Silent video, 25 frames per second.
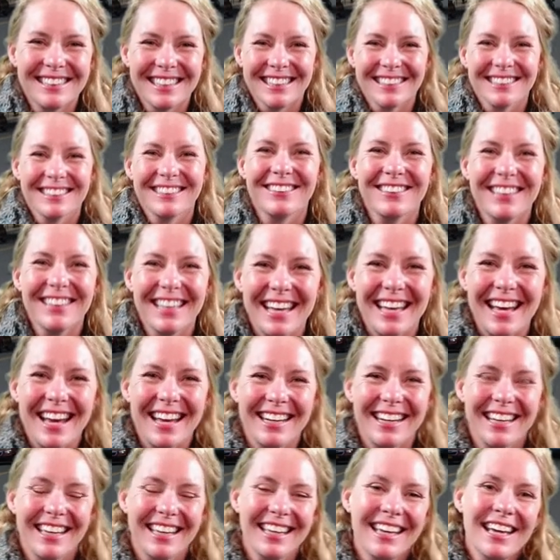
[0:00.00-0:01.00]
to look
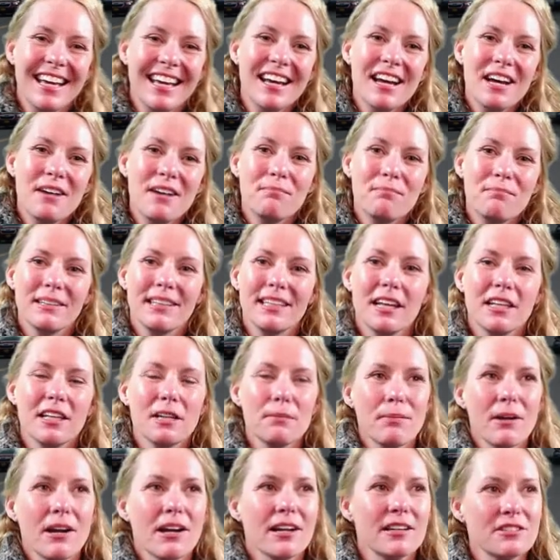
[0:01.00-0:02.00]
at it. But the other
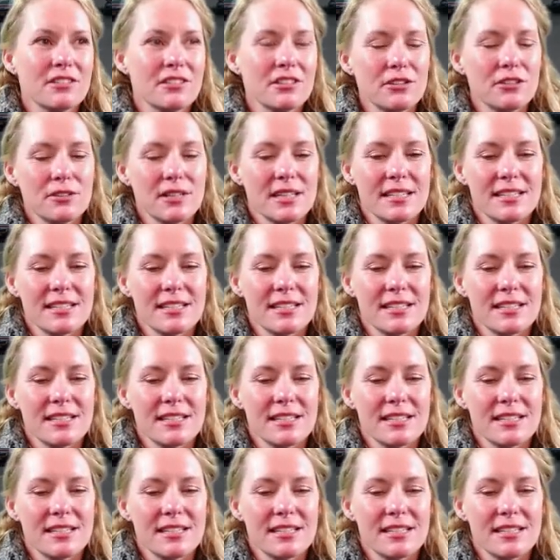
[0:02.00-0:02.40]
part too